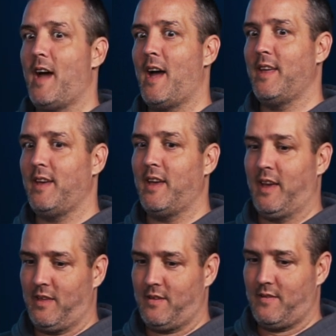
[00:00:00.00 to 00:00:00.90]
And
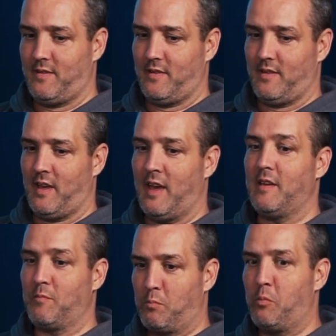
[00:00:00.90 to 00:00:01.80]
it
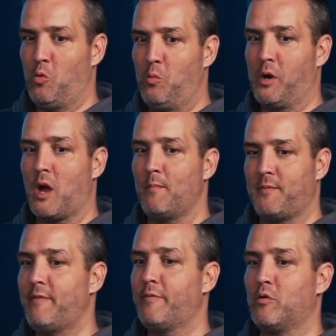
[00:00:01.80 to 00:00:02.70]
will become
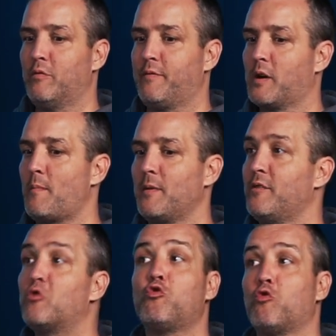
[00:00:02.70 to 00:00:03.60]
difficult for
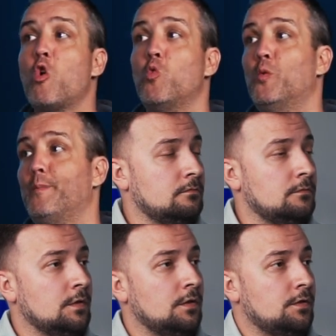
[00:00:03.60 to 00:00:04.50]
companies to grow.
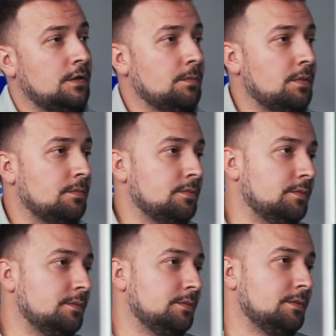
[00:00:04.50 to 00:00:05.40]
Or to keep up.
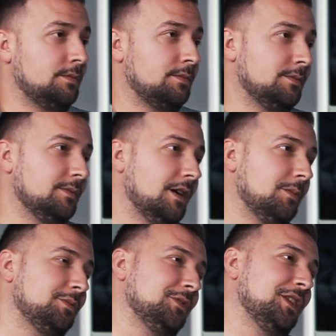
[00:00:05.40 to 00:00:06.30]

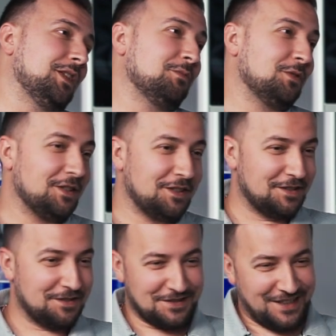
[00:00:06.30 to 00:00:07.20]
up to date with the.